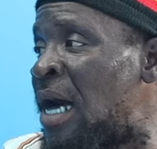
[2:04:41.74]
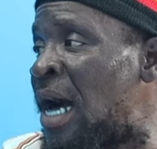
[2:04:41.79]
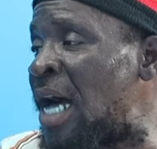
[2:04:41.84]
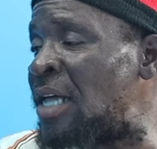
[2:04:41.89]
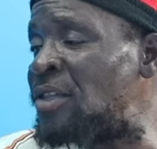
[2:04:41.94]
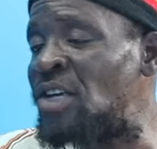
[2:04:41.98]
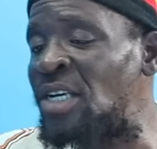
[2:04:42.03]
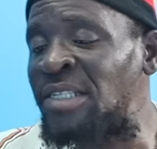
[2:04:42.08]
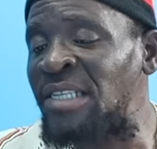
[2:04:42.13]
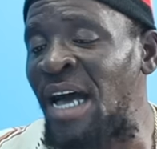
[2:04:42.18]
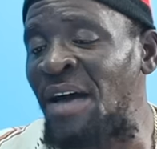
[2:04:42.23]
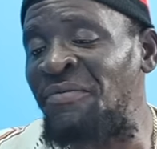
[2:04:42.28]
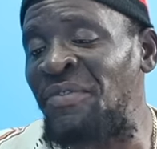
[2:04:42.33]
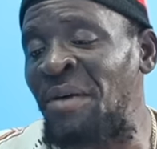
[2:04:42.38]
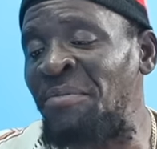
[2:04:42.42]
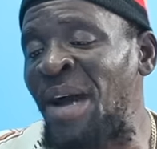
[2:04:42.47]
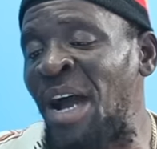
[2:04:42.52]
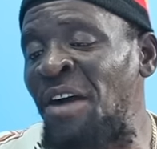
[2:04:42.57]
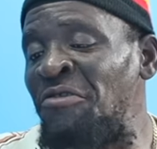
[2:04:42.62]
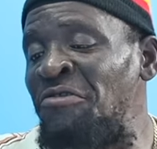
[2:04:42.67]
I just have
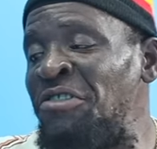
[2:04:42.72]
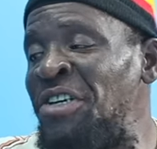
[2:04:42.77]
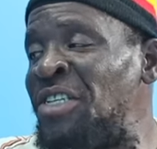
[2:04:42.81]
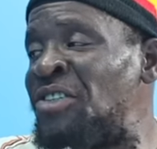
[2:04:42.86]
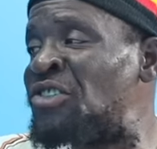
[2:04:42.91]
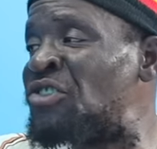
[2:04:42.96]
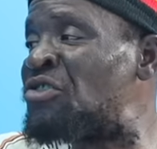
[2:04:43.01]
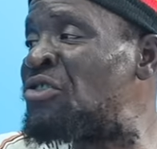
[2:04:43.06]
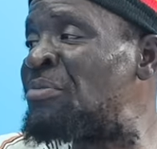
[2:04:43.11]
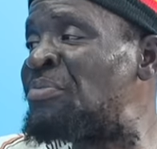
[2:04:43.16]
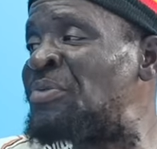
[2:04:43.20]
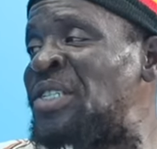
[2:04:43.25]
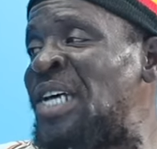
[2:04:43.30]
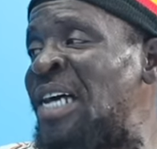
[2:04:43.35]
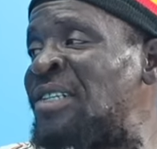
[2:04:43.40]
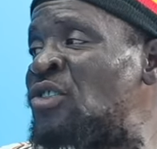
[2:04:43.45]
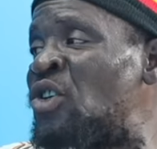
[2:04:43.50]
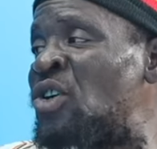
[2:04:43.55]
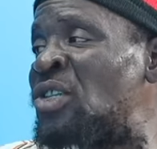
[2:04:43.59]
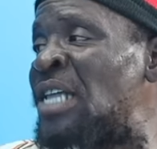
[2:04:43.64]
them read
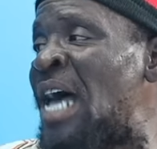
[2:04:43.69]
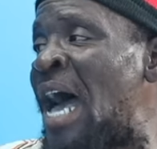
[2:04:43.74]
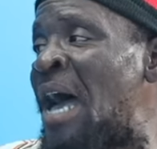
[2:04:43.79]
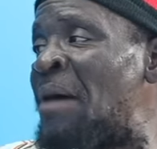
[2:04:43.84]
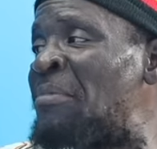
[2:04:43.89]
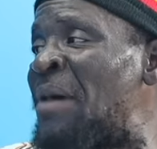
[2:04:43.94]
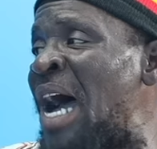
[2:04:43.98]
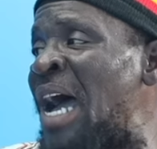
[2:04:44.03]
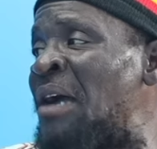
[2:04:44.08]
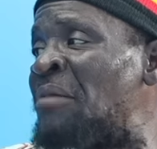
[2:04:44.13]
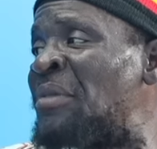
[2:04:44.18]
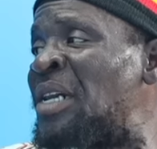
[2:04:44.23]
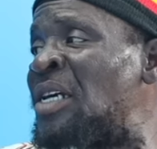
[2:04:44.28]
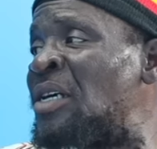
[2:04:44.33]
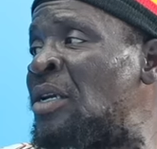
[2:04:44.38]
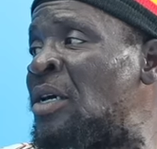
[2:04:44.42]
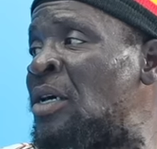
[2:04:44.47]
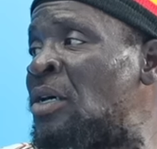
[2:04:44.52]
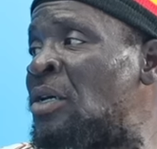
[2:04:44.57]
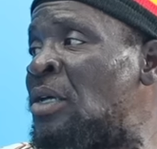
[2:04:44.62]
scriptures out of the Bible,
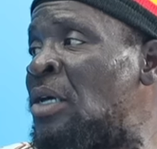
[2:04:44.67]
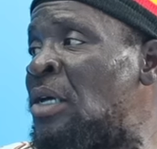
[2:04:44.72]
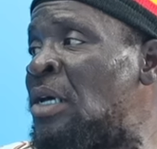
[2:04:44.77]
you know.